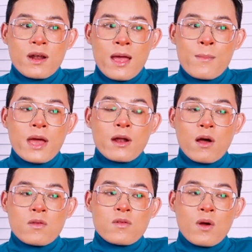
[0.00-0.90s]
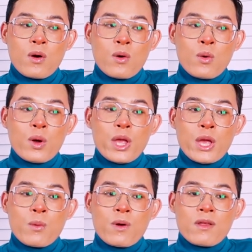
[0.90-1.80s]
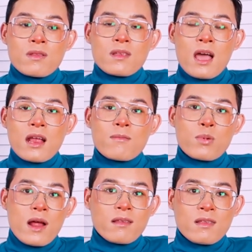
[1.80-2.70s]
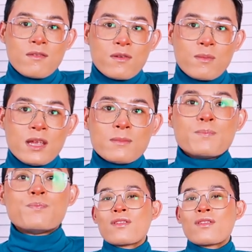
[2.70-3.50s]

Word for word: for them and also it was kind of pricey for me.